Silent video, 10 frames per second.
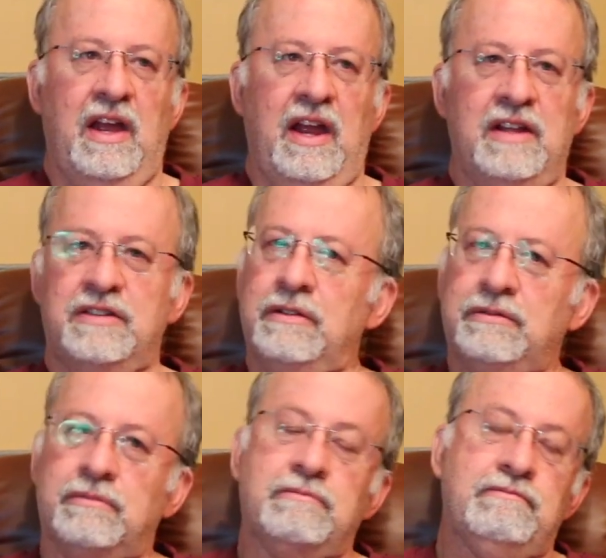And
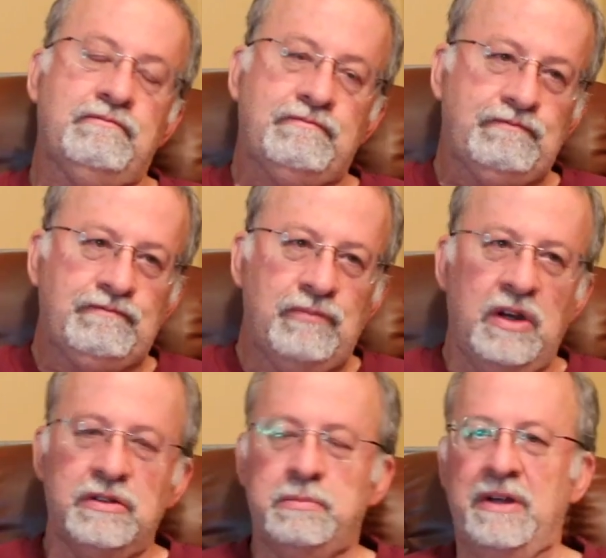so,
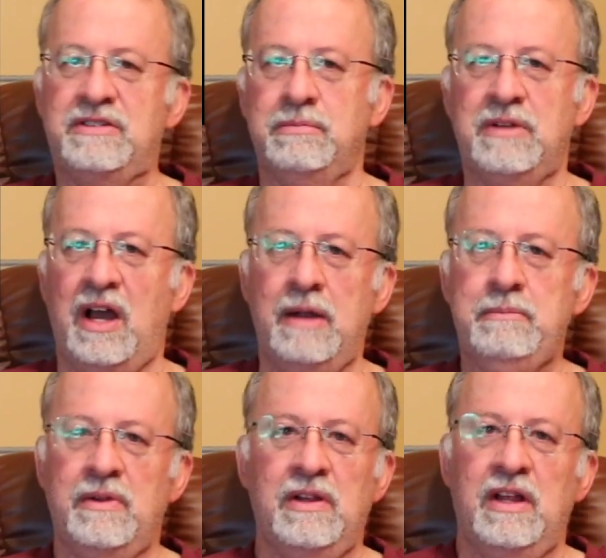you know, spent some
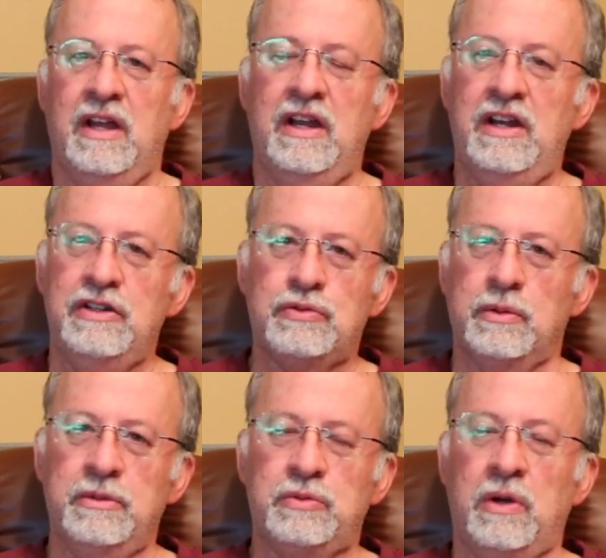time in his
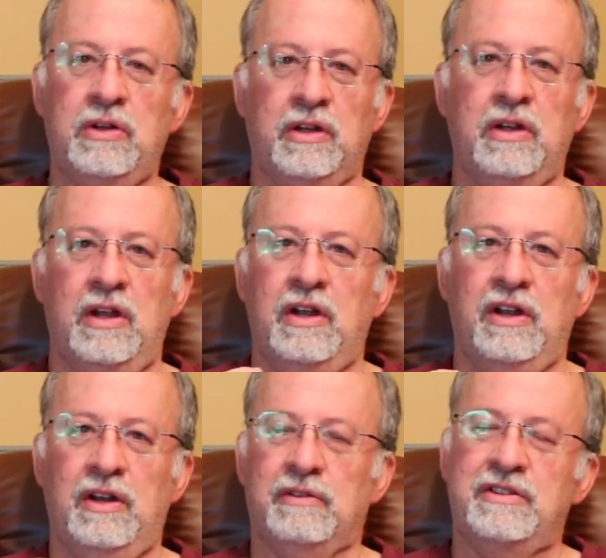room as well.
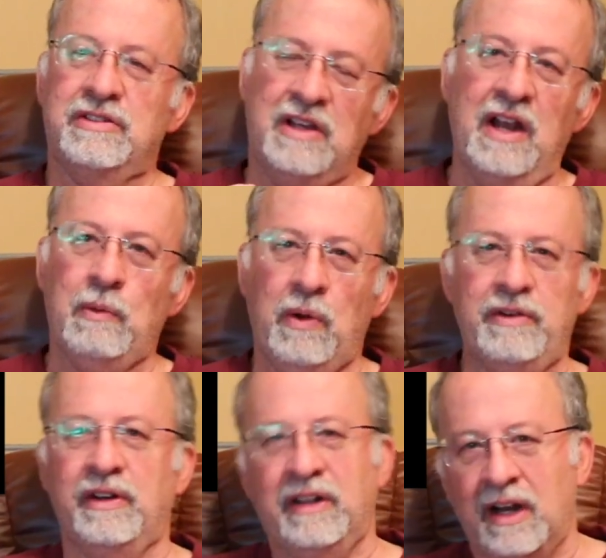You know, just kind of
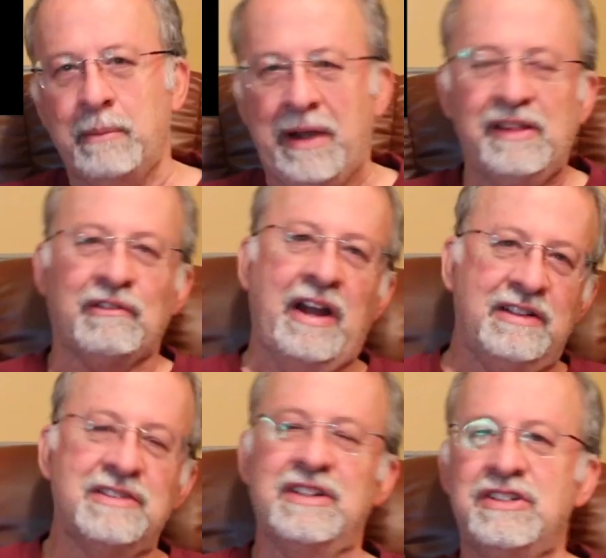wondering, did I make the right
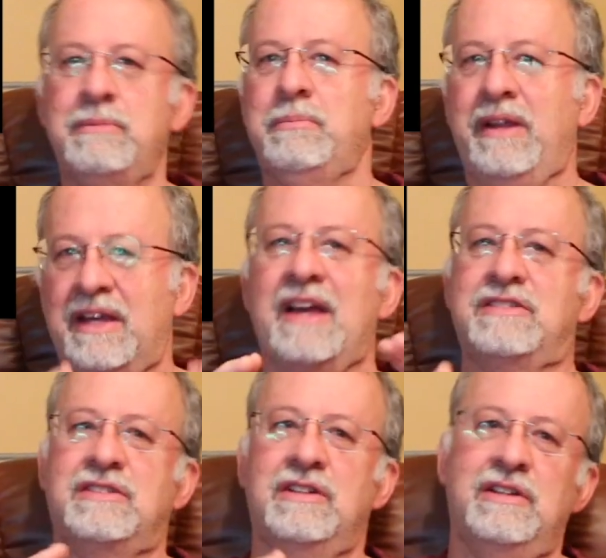decision? But
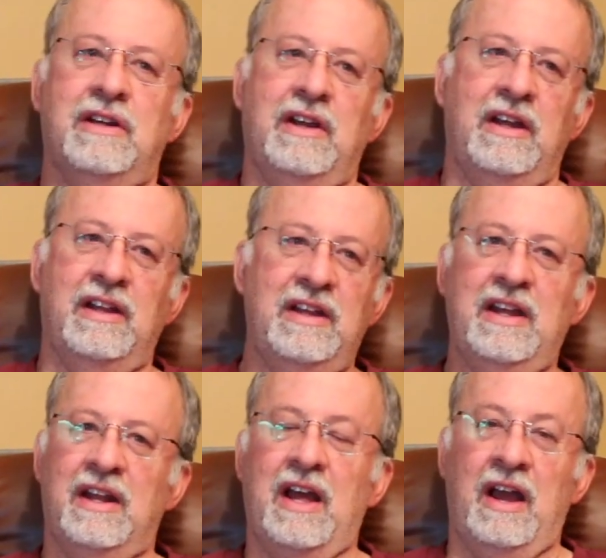yes, in
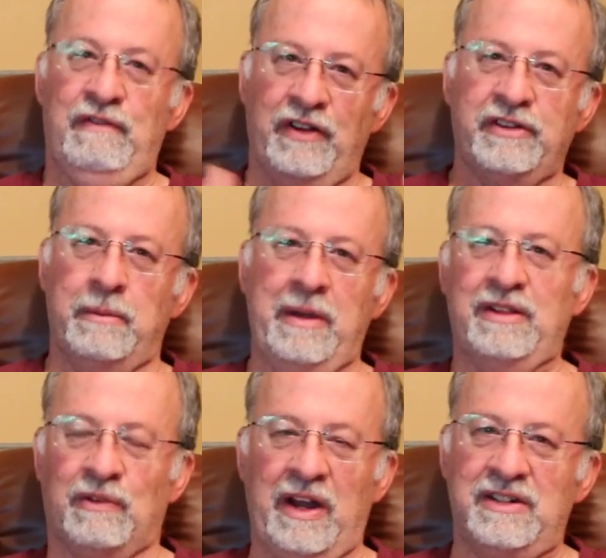the end, I felt I
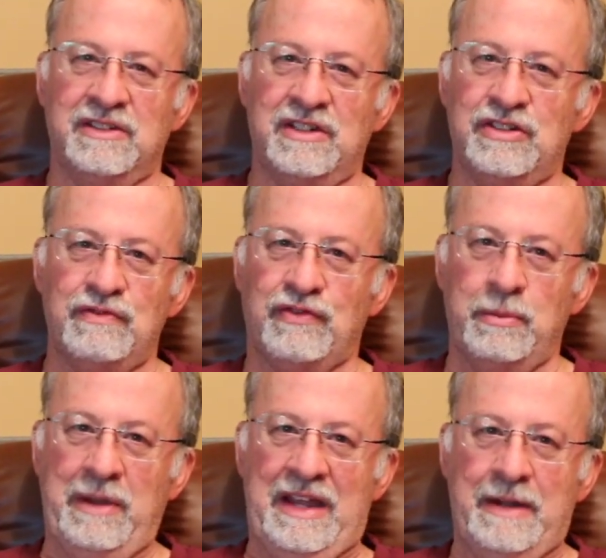made the right decision
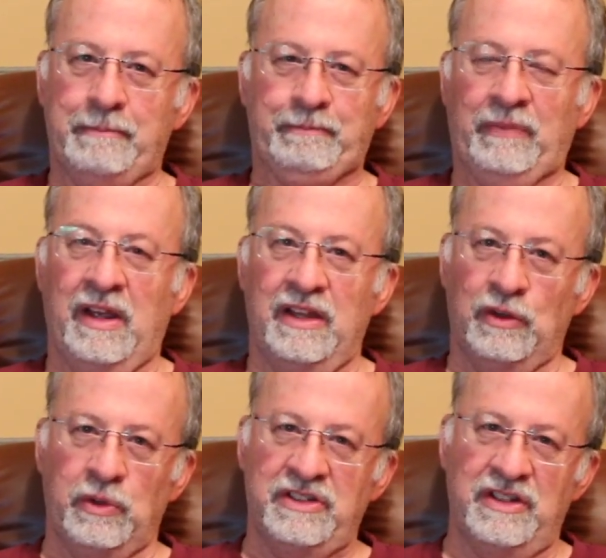for me and
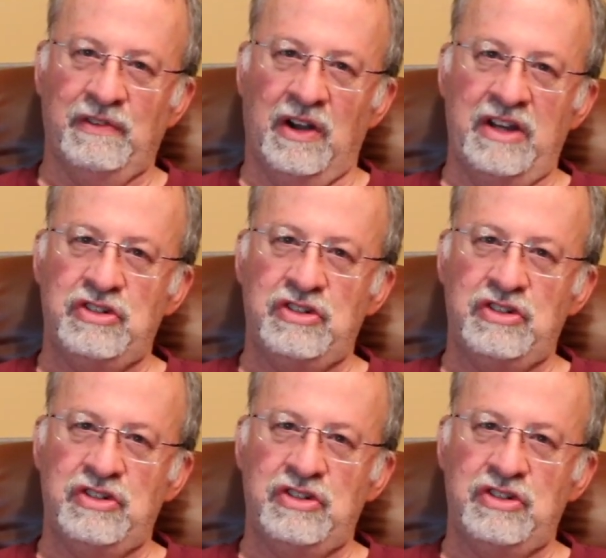the receiver I